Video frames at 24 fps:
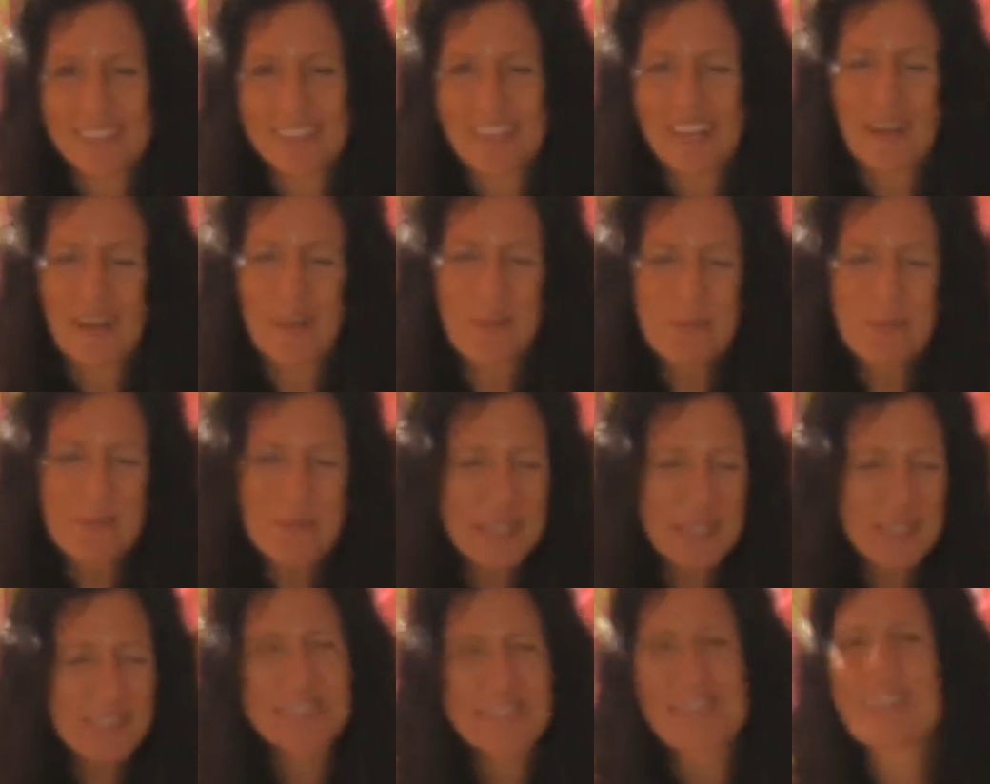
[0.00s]
I'll
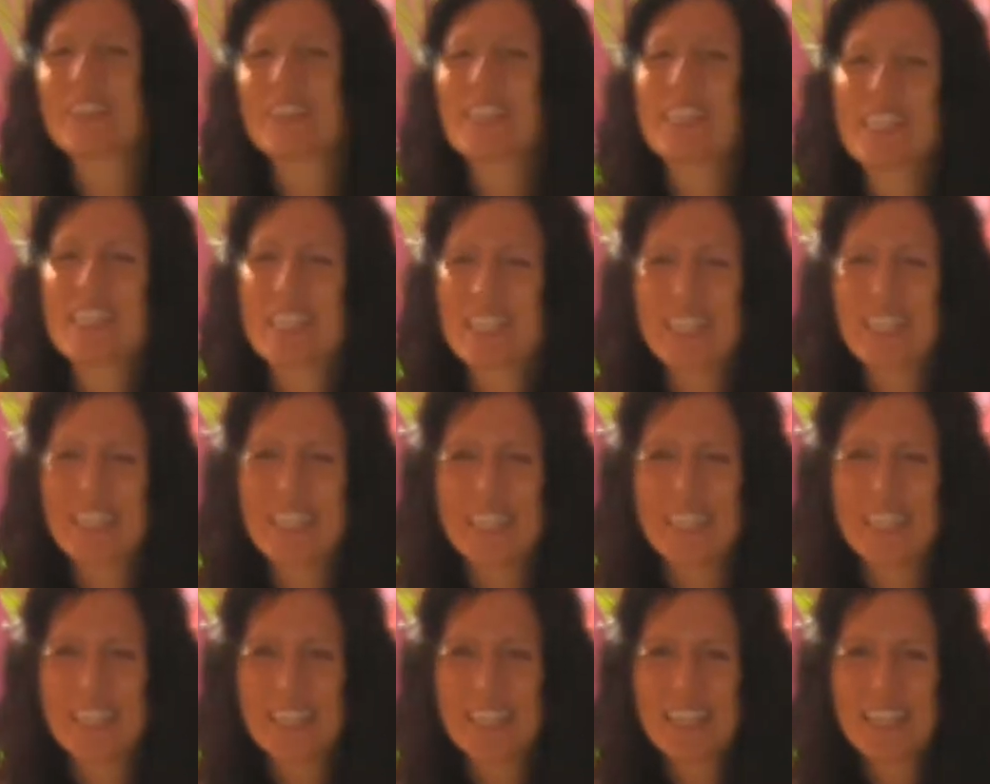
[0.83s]
be your good
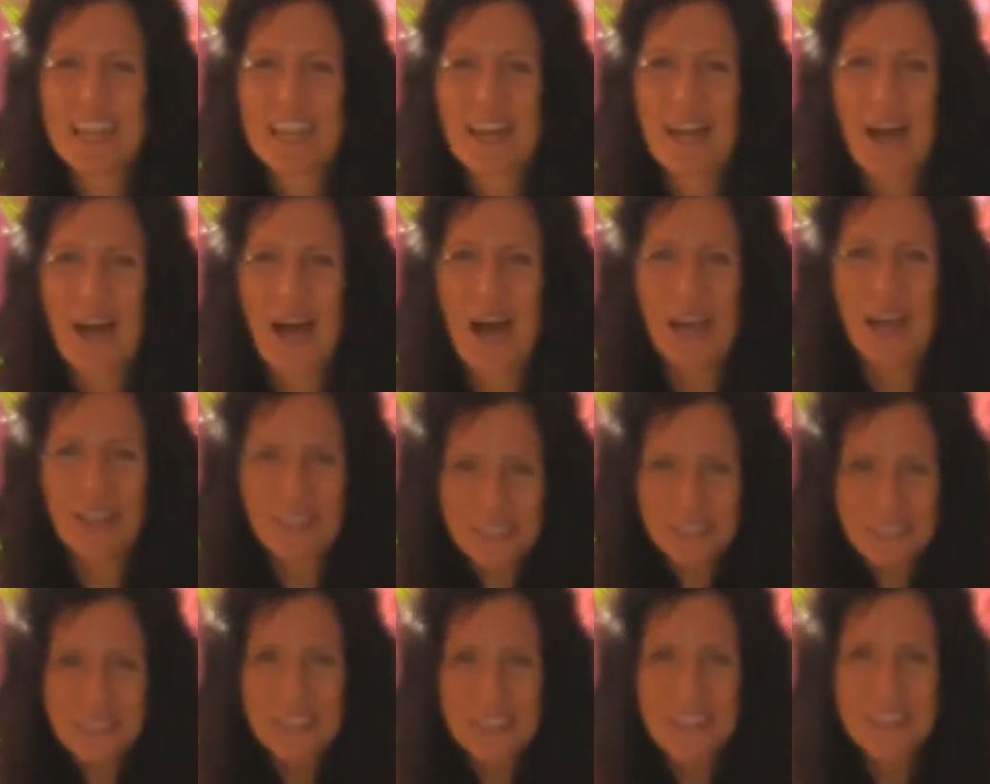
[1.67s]
genie. I'll
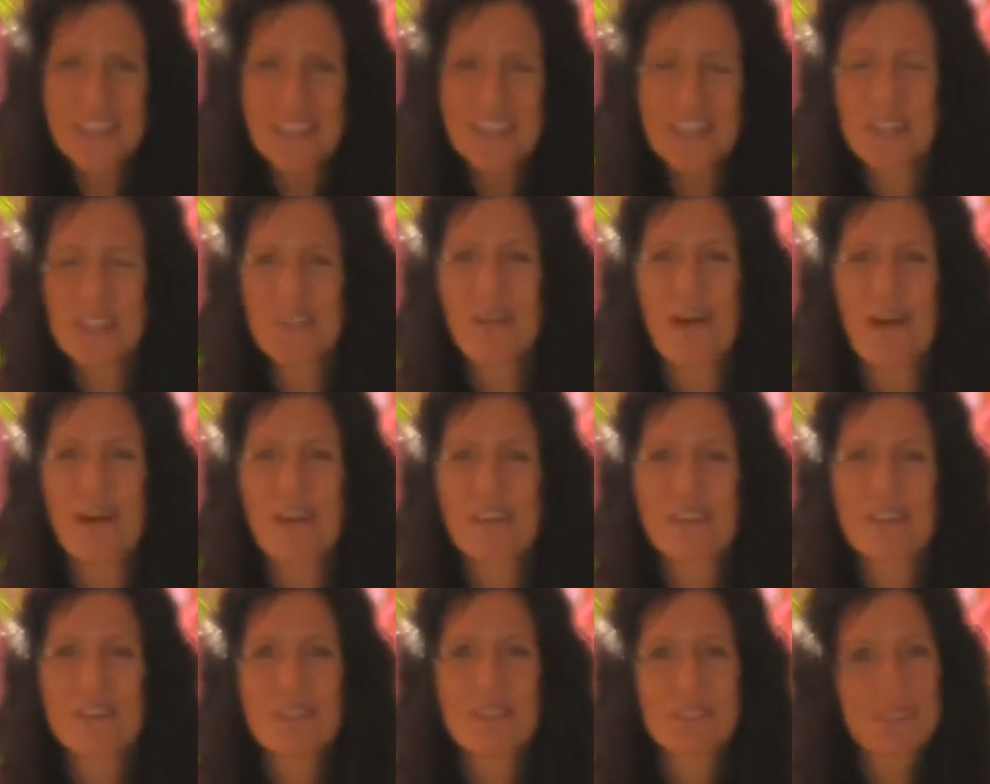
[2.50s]
encourage you
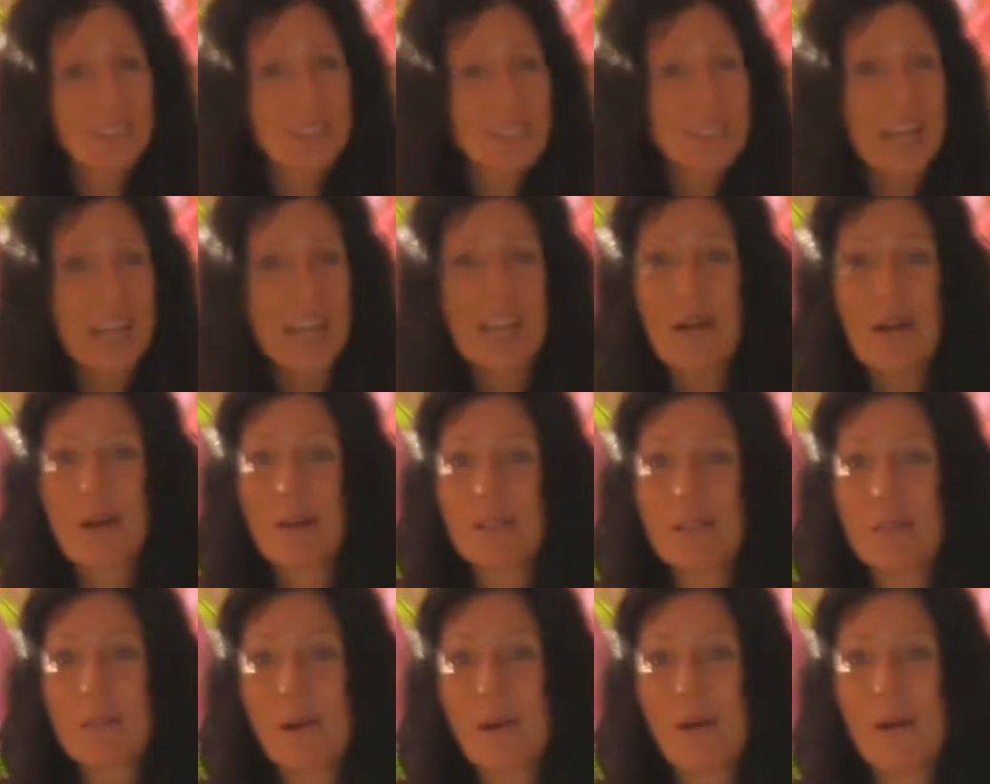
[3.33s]
on to stay on
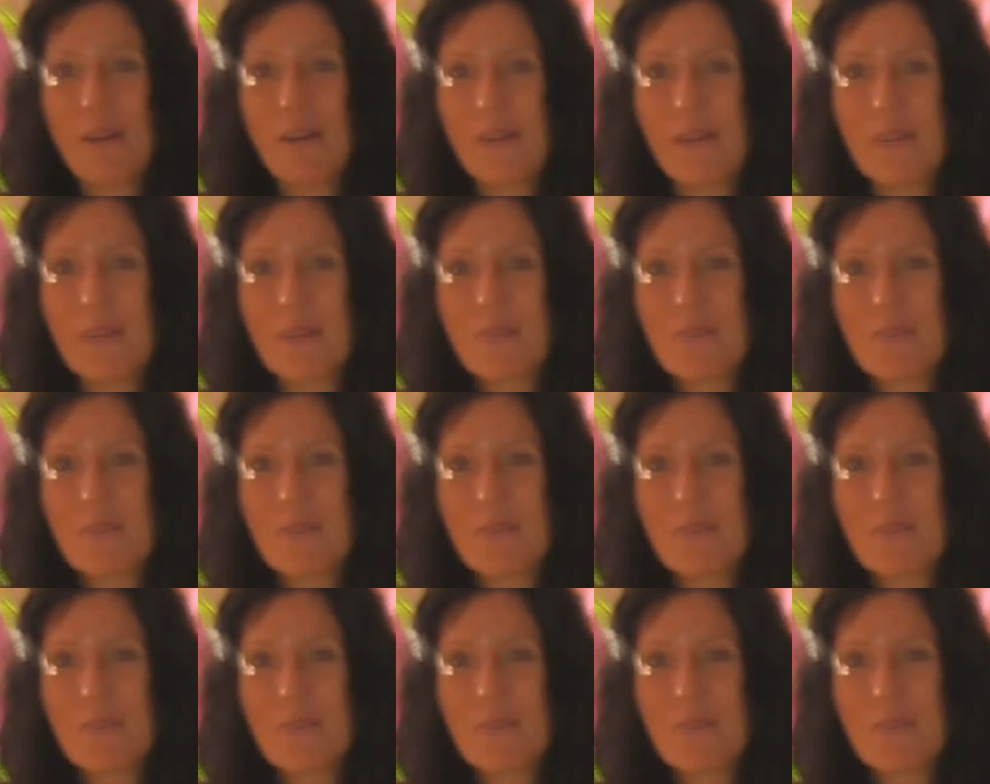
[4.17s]
the ball.